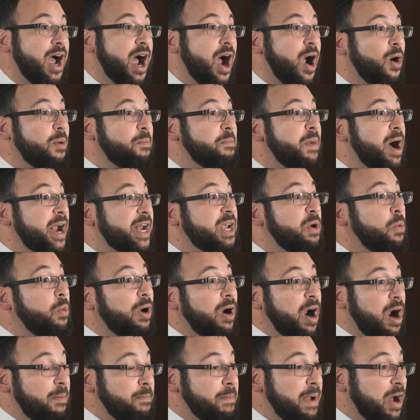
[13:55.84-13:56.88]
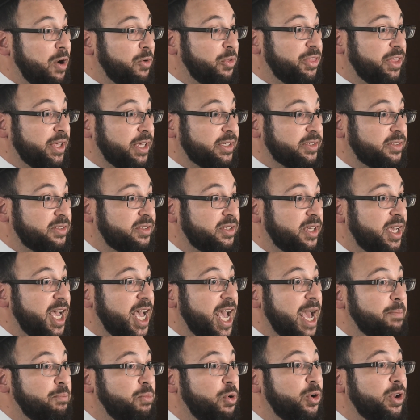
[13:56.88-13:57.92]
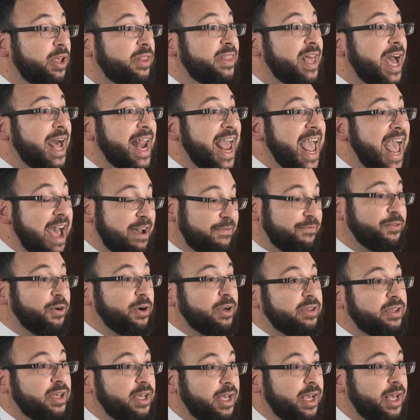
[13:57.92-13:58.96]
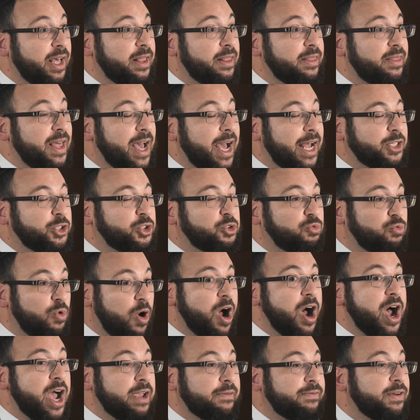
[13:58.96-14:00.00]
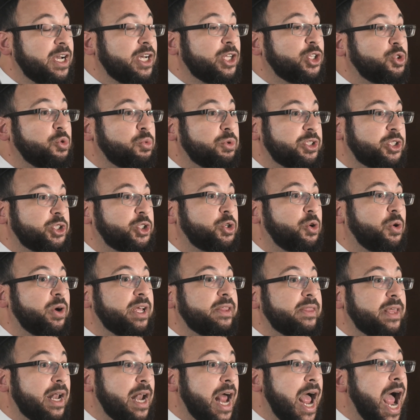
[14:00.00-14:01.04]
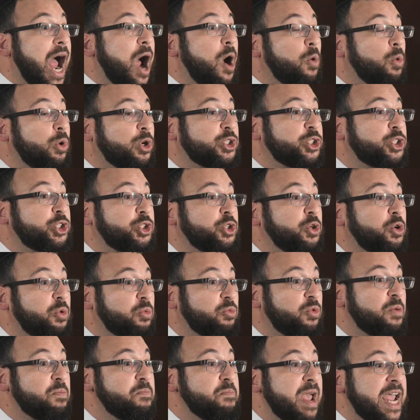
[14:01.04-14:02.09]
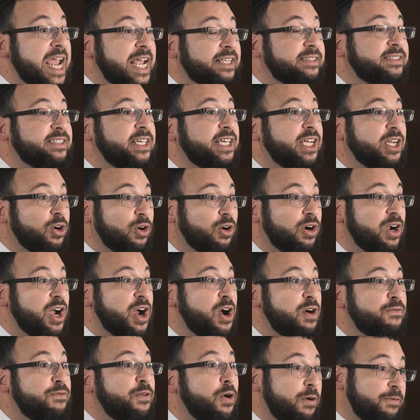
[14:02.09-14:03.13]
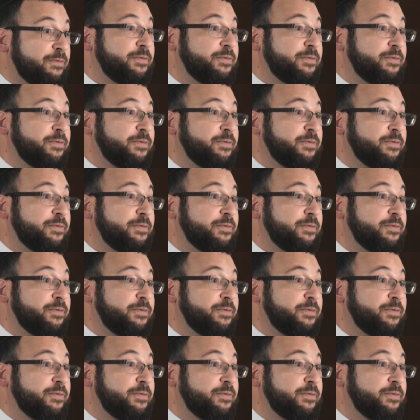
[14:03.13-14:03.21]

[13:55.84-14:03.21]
our money where our mouth is and put in that effort, that drive to ensuring that our shul remains here for